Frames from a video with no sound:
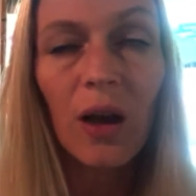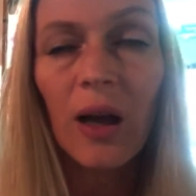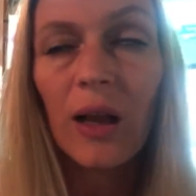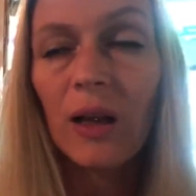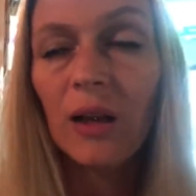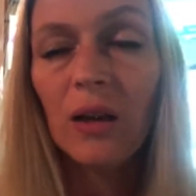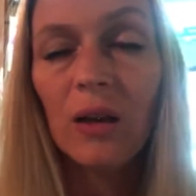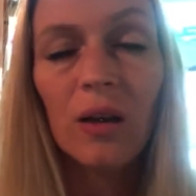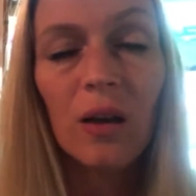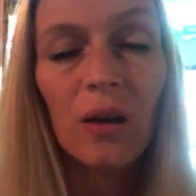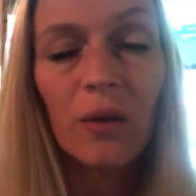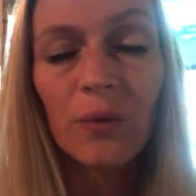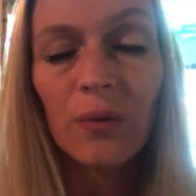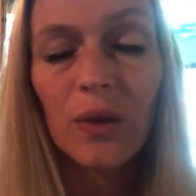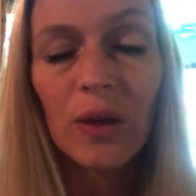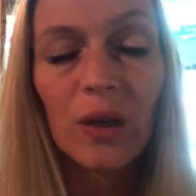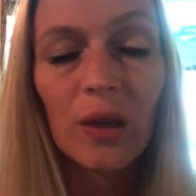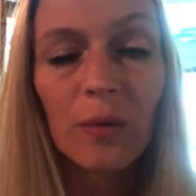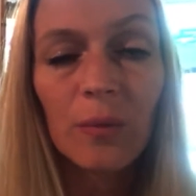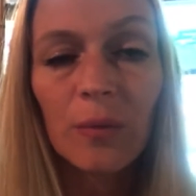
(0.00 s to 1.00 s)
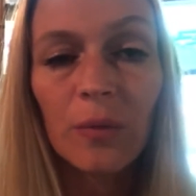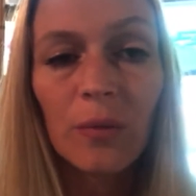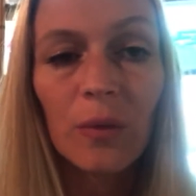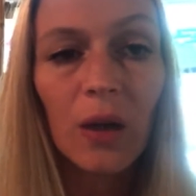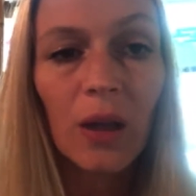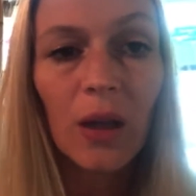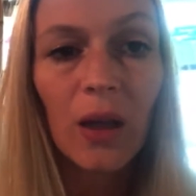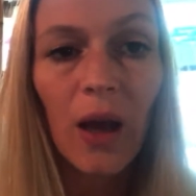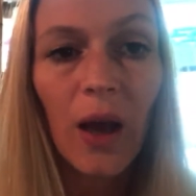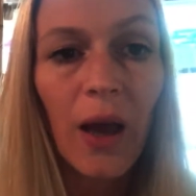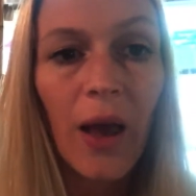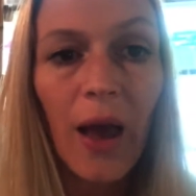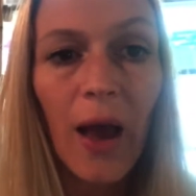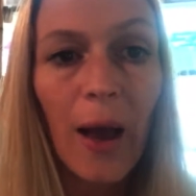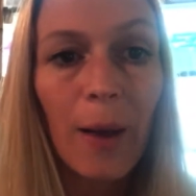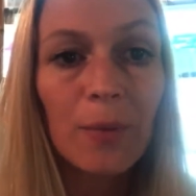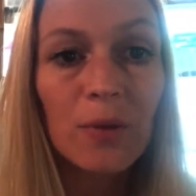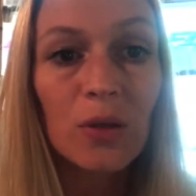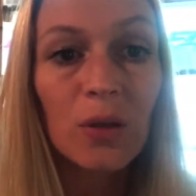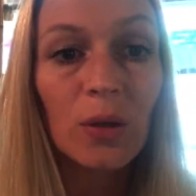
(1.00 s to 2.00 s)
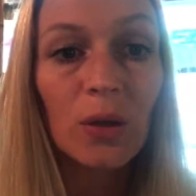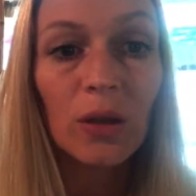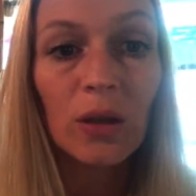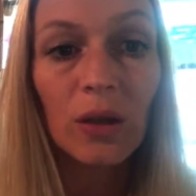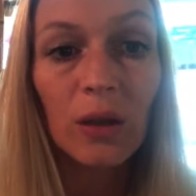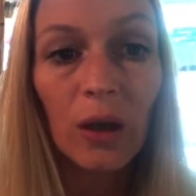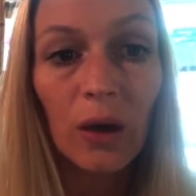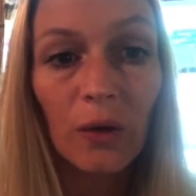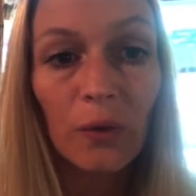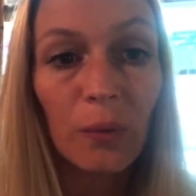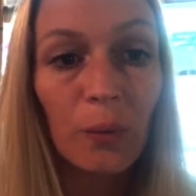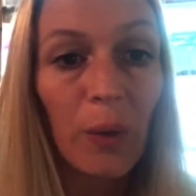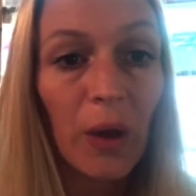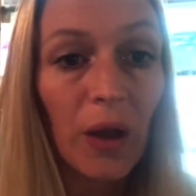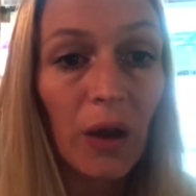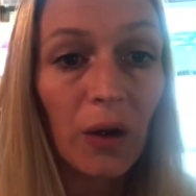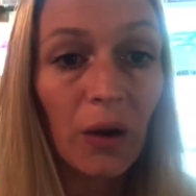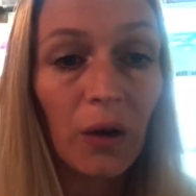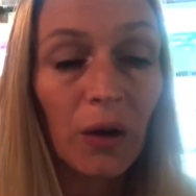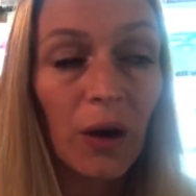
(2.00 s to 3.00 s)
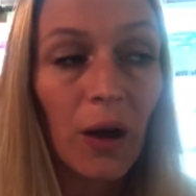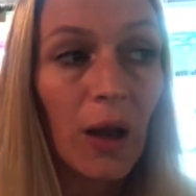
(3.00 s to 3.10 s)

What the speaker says: love them. Like, I absolutely love beta.